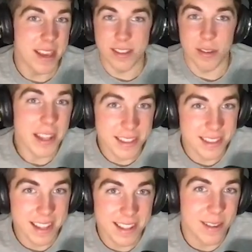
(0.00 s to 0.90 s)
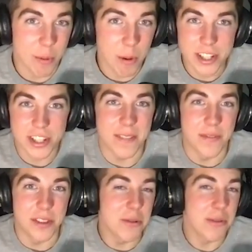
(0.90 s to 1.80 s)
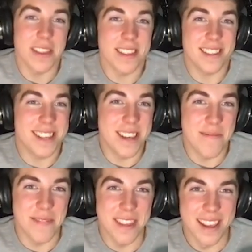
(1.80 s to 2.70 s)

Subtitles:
And so that's the question. Do you think this team